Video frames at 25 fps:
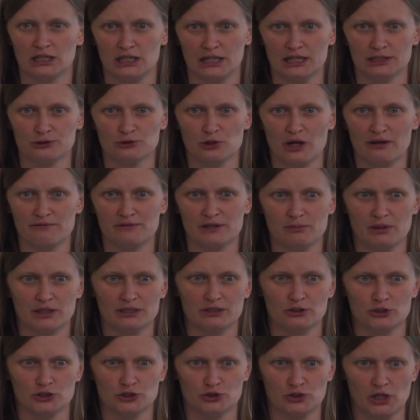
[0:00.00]
clear to
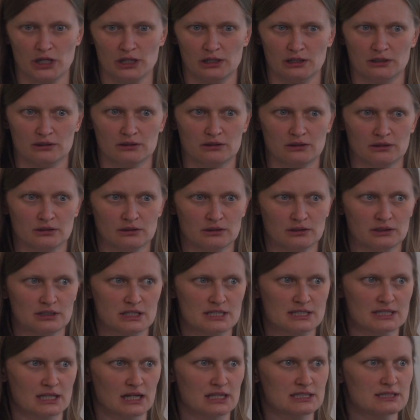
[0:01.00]
everybody or should I
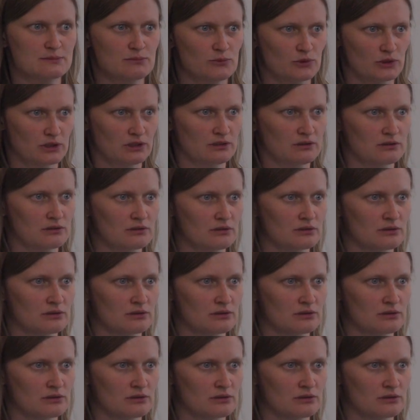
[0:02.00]
discuss more?